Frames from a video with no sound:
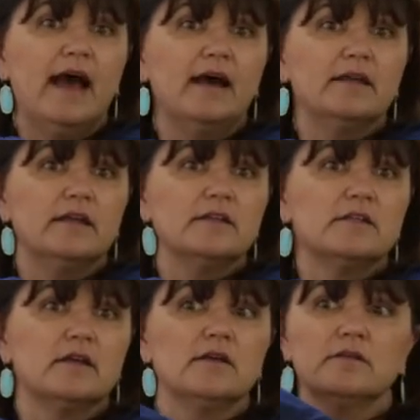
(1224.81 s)
that
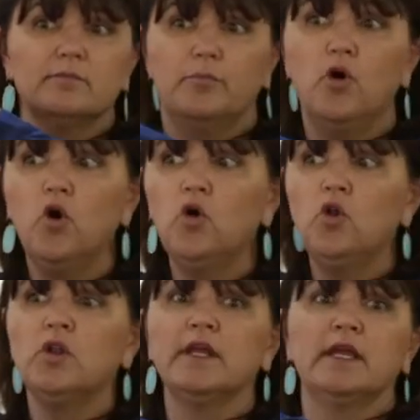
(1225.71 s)
is
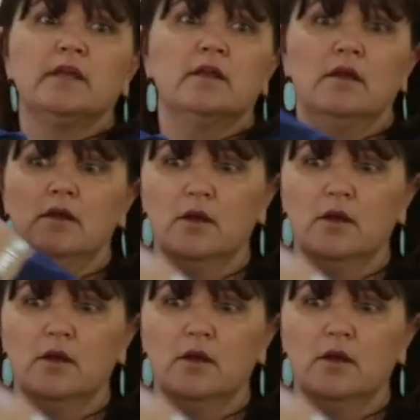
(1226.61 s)
pulling,